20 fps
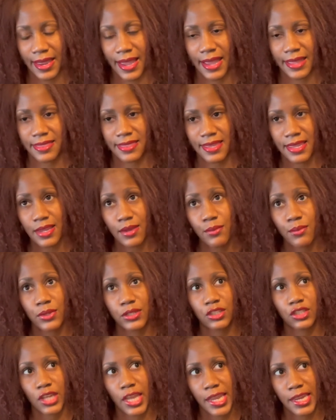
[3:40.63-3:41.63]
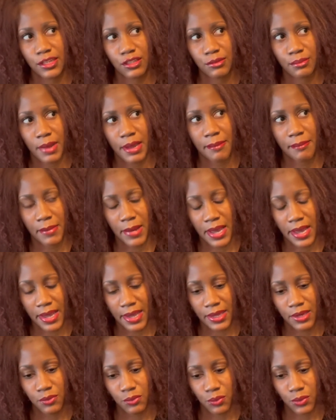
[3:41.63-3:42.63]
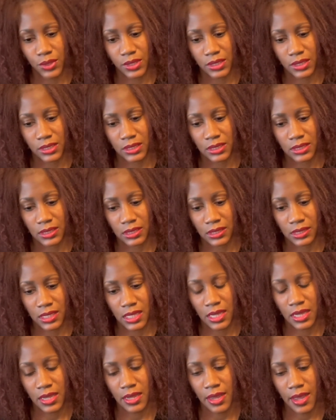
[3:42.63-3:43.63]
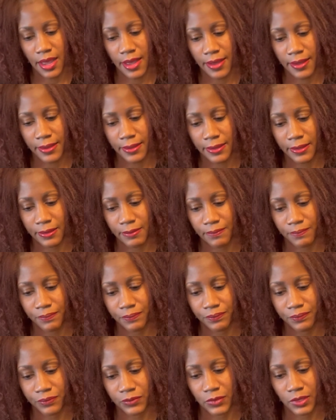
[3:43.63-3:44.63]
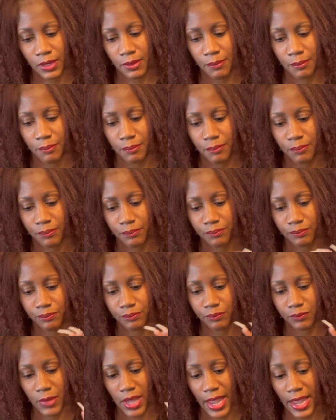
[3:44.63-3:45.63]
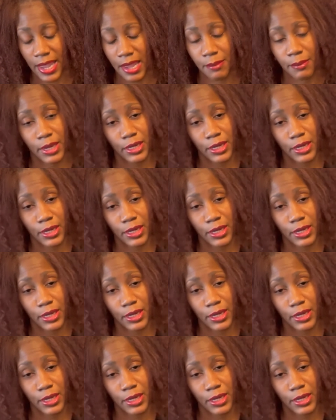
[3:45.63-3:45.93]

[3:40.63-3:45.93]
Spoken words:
I think what changed my mind was I had my